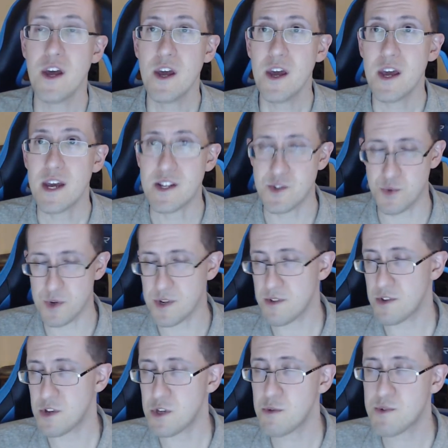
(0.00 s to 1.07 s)
It's written in
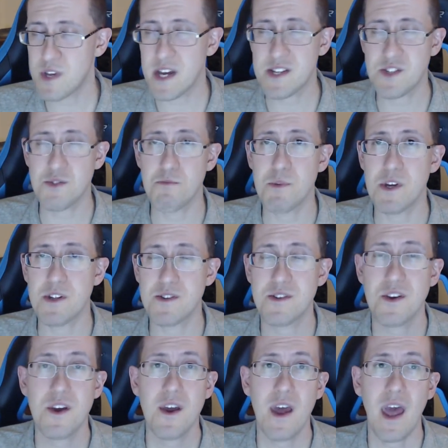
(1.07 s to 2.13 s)
the New Testament
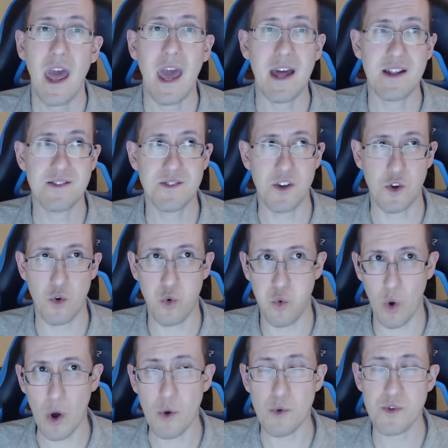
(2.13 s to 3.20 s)
and it's a
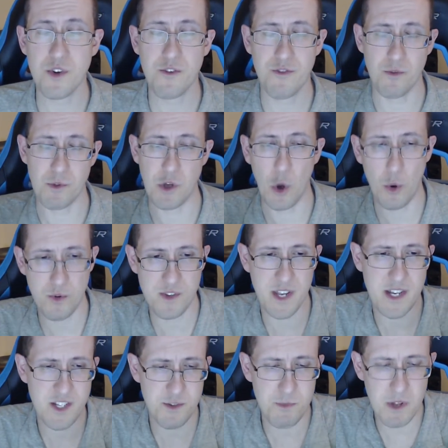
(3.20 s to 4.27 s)
quote from the Old
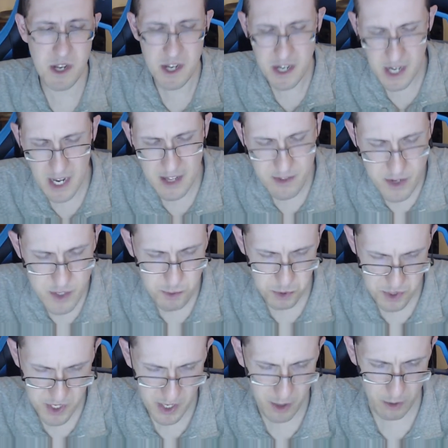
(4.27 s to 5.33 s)
Testament, not this
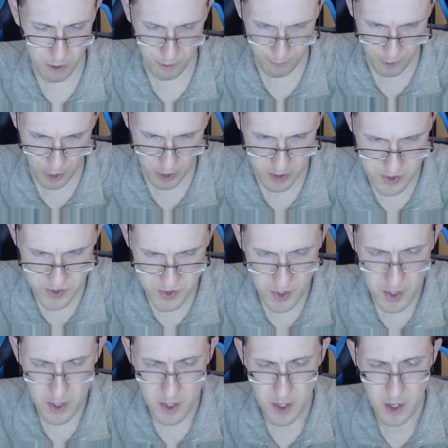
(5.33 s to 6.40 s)
particular verse
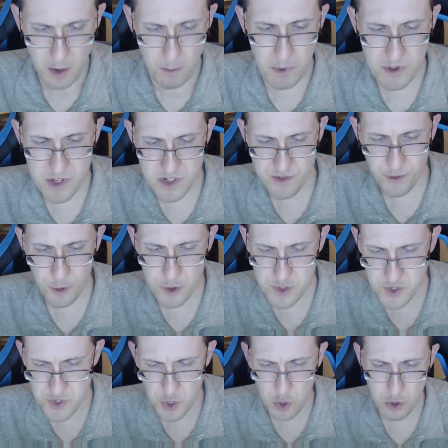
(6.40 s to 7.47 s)
but this verse
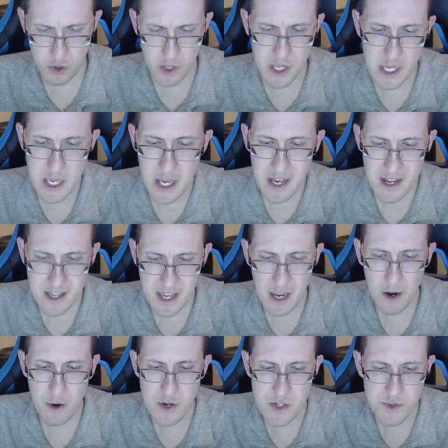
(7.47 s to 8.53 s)
certainly
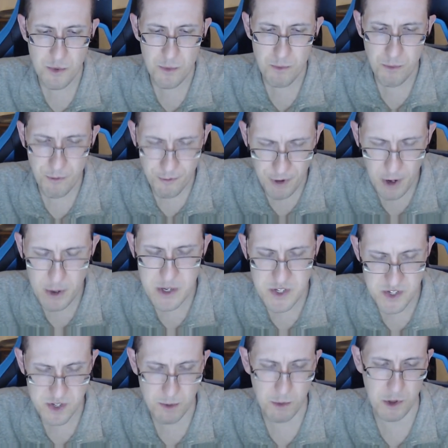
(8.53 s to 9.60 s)
carries very
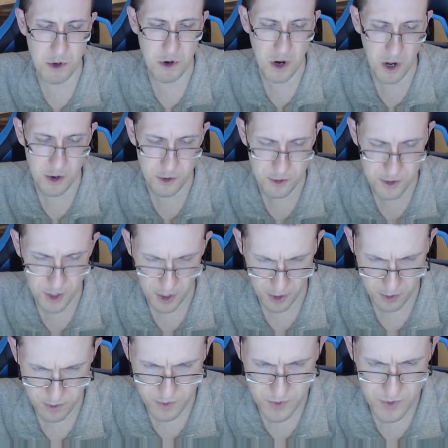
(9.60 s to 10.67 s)
similar
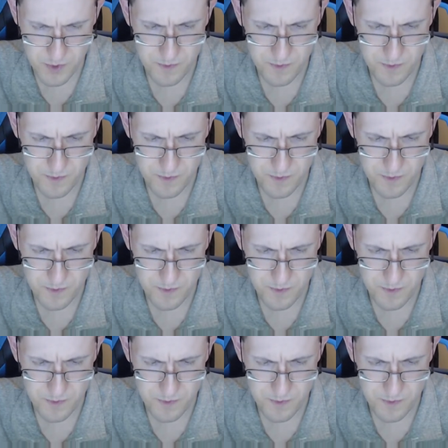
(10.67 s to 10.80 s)
undertones.